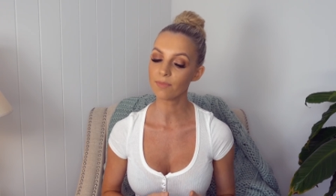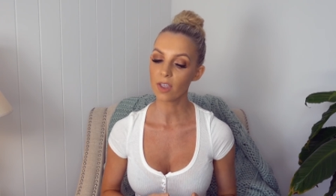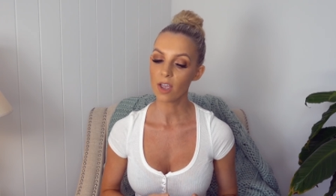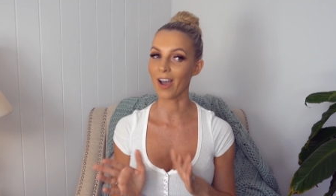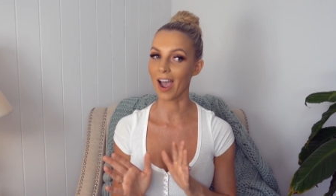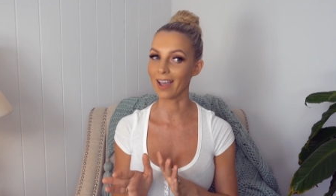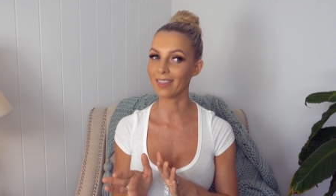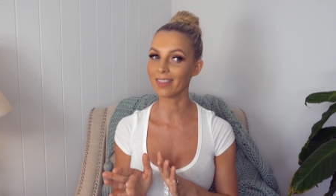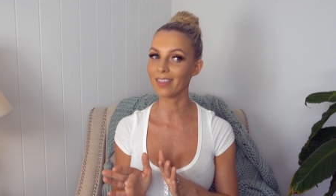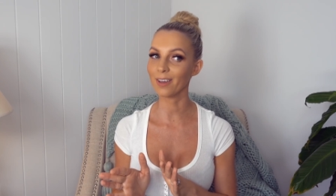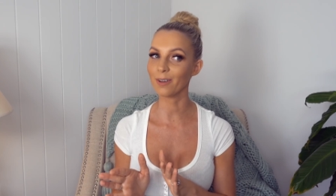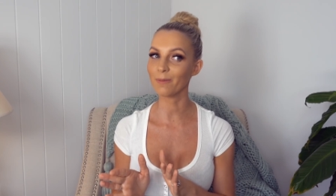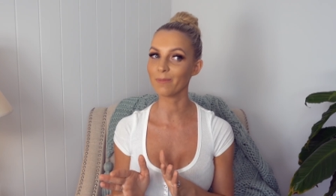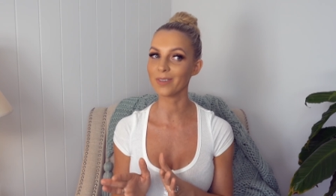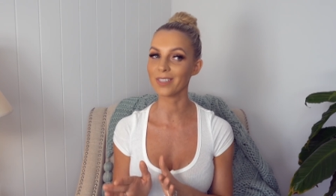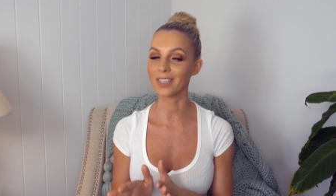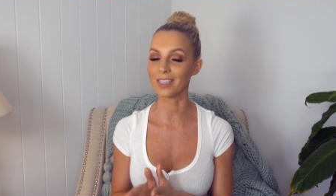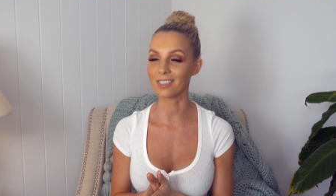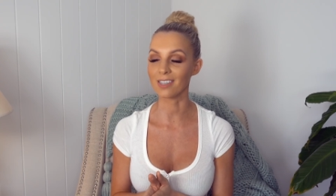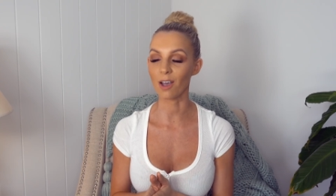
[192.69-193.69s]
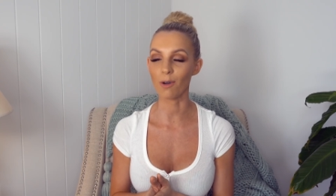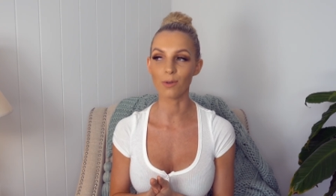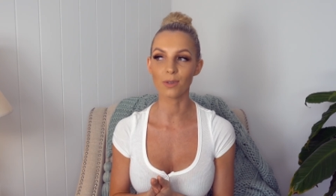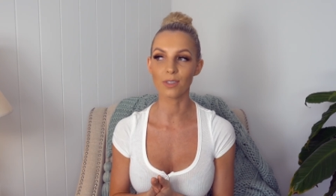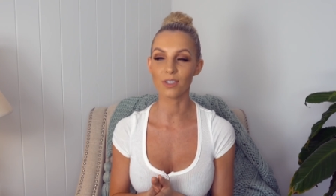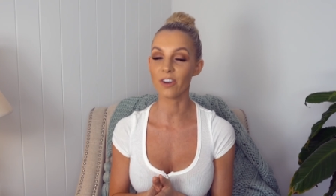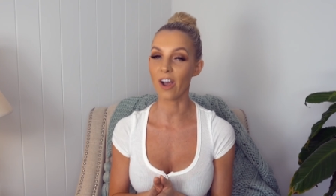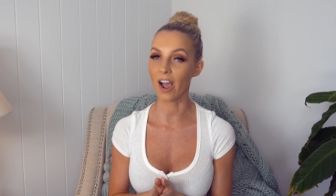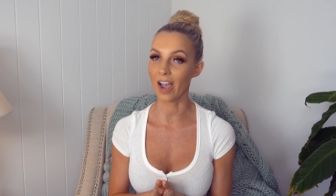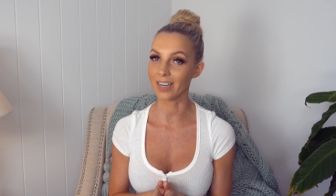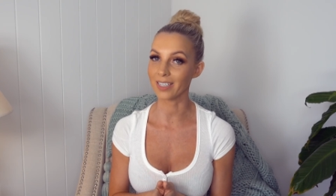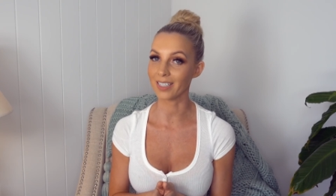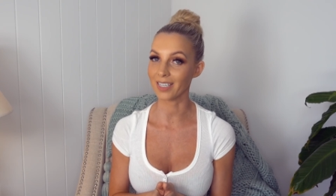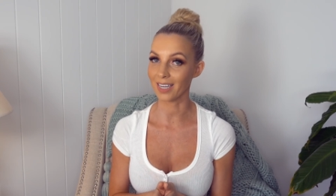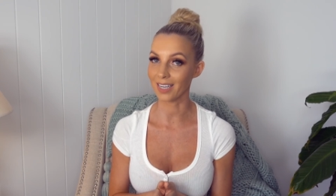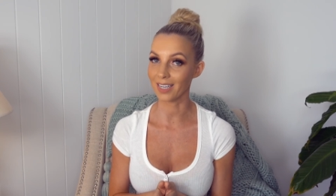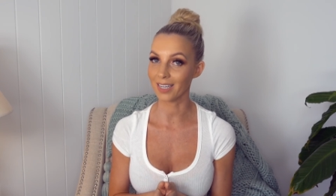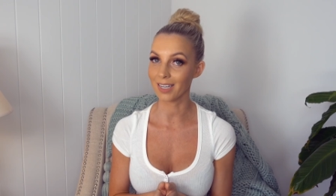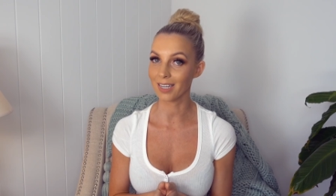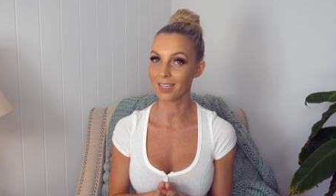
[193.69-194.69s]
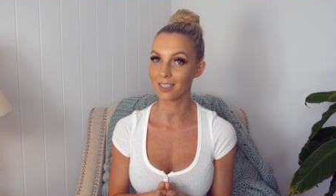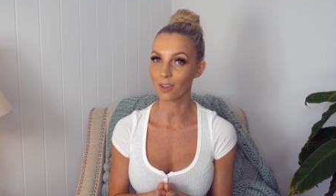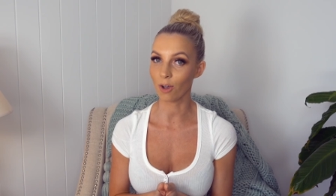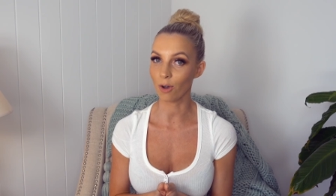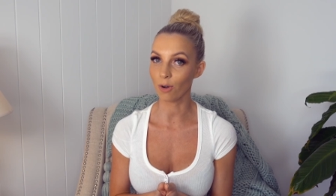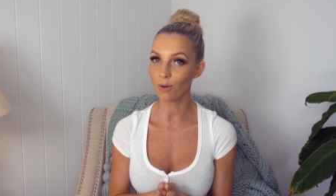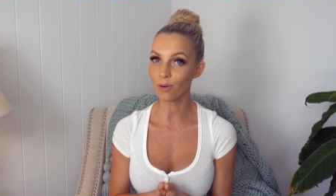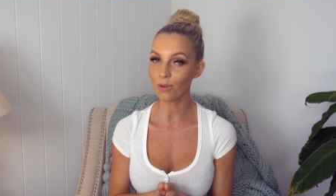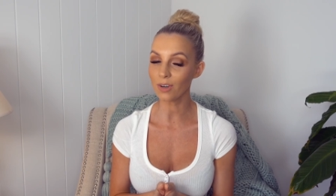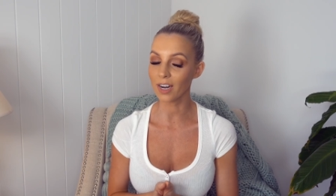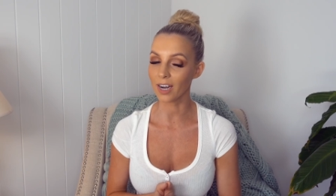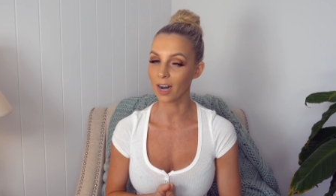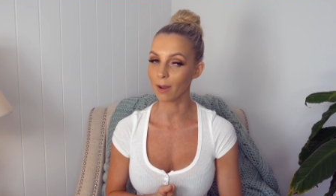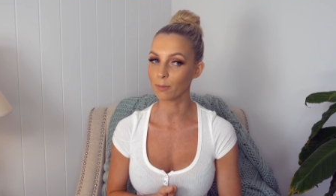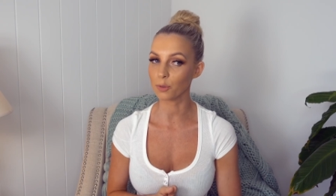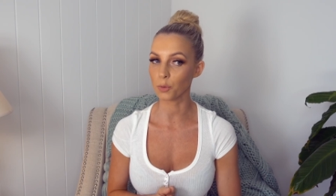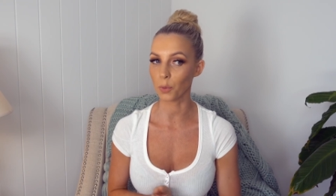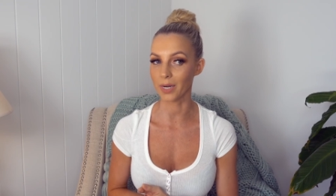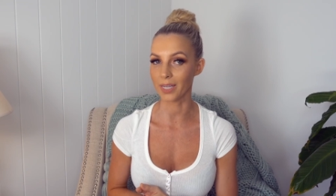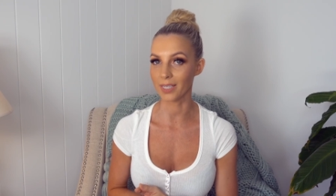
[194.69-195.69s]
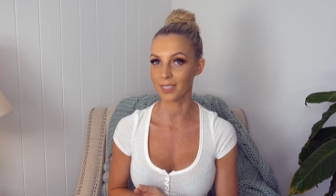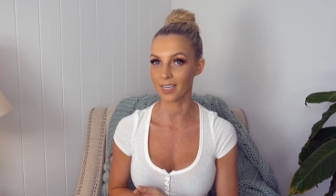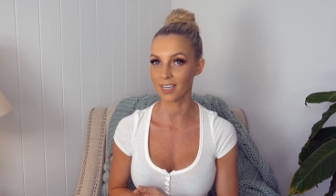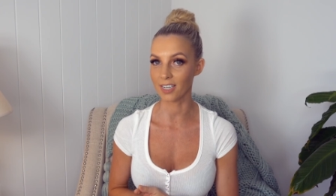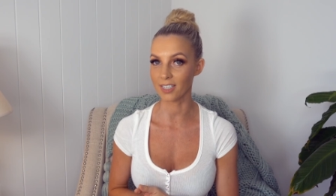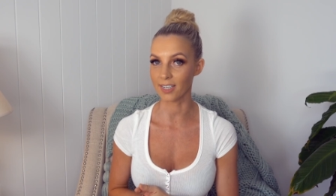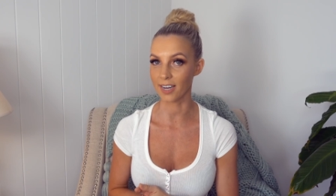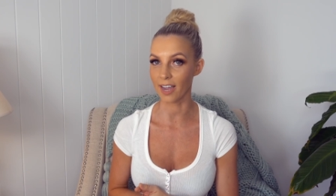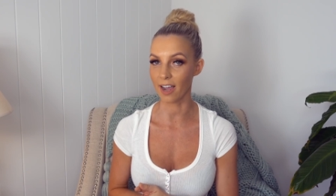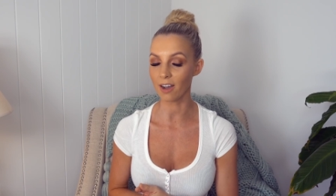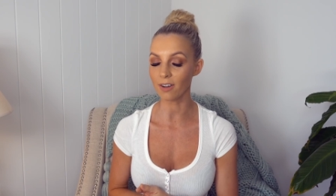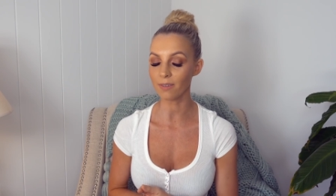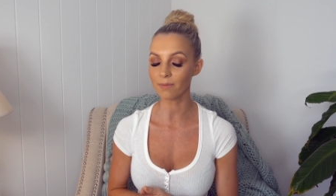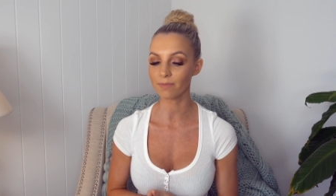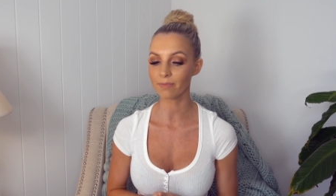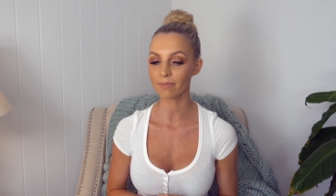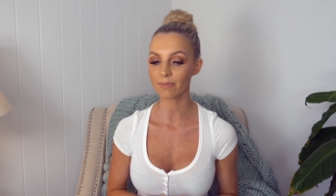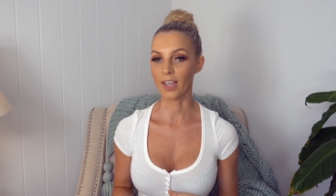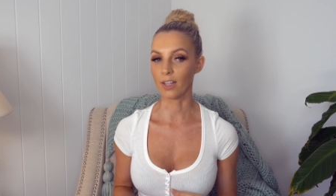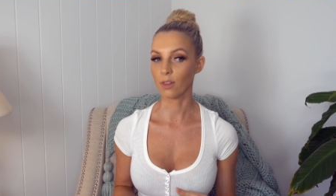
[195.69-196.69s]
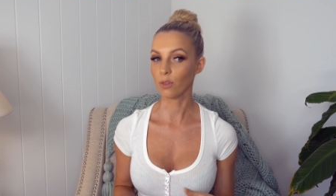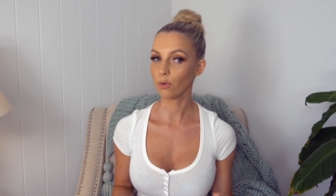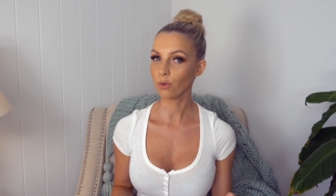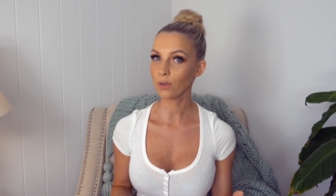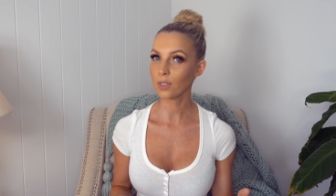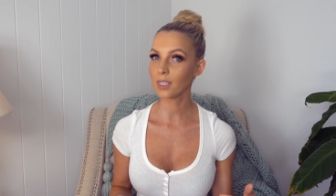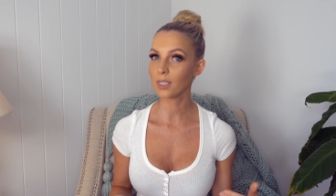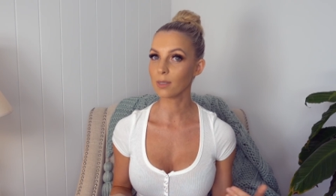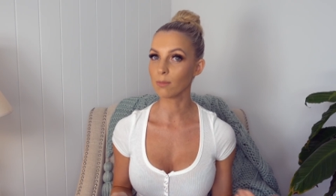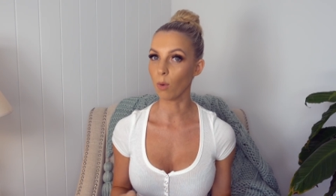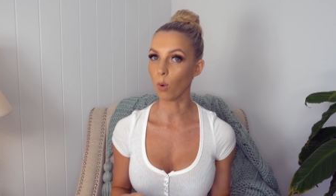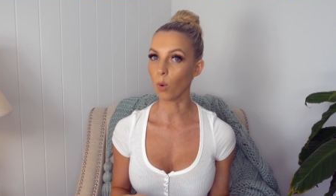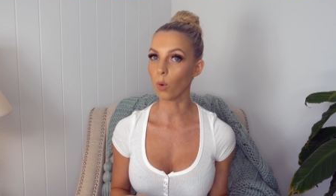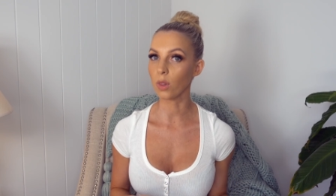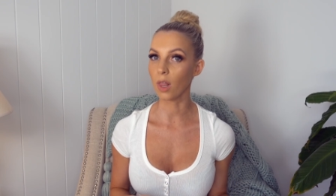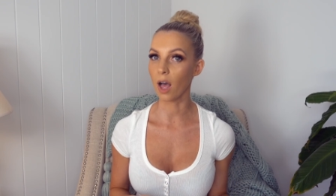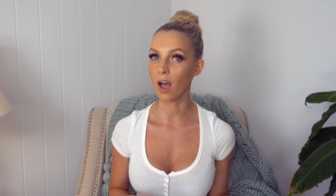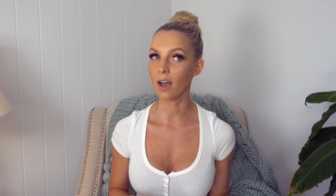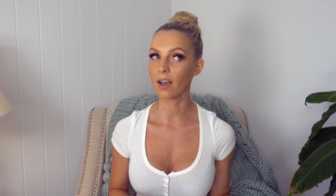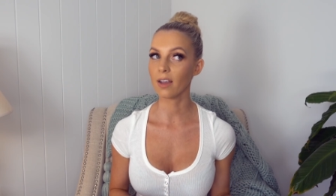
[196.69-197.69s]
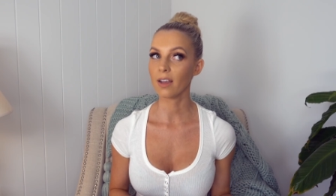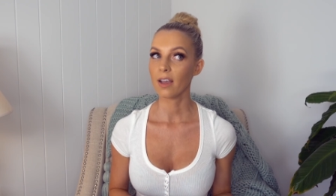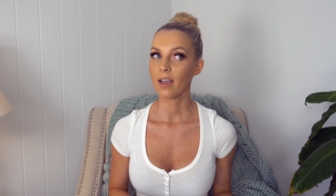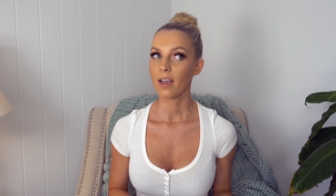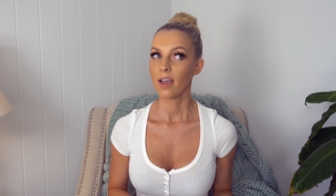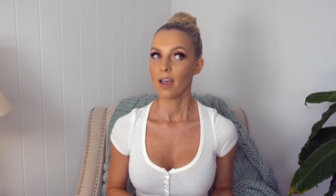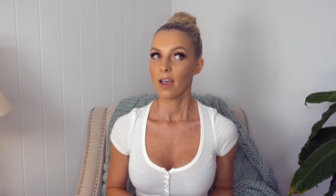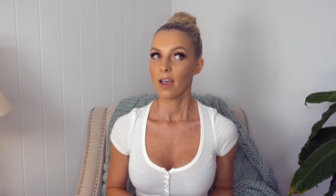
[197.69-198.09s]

had them since I was 19 years old and I'm 26 now. They looked smaller